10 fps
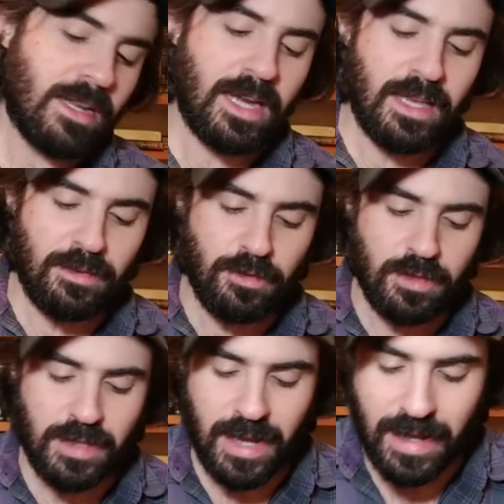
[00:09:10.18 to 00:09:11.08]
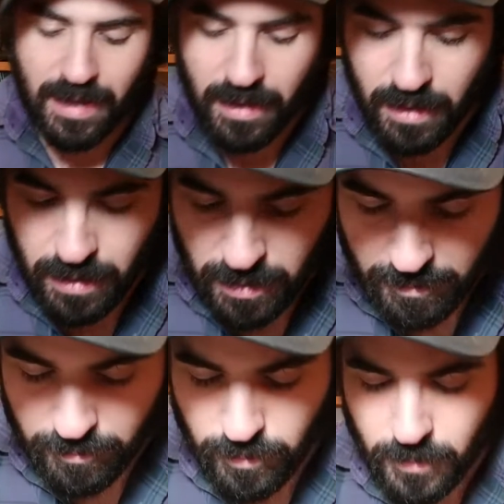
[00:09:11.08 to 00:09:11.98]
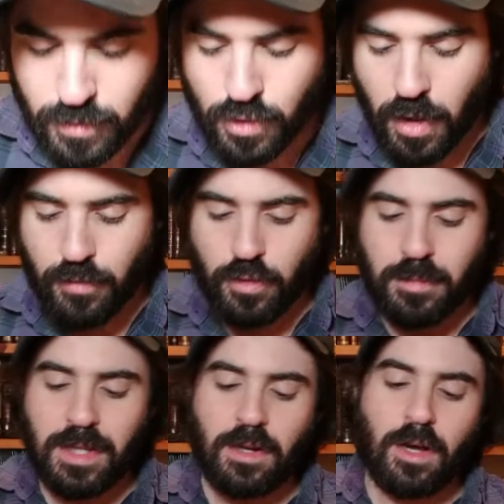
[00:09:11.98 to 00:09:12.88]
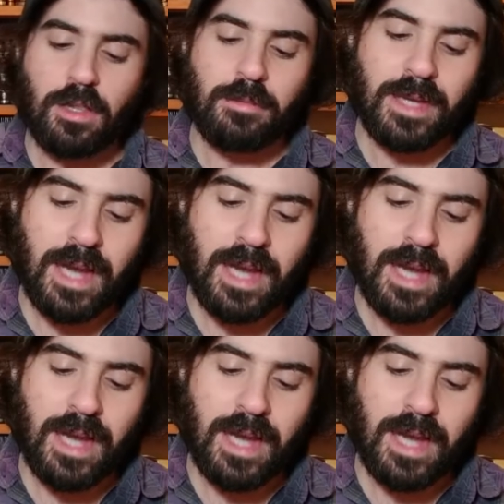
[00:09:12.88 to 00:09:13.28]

at night and during the day. Sover mina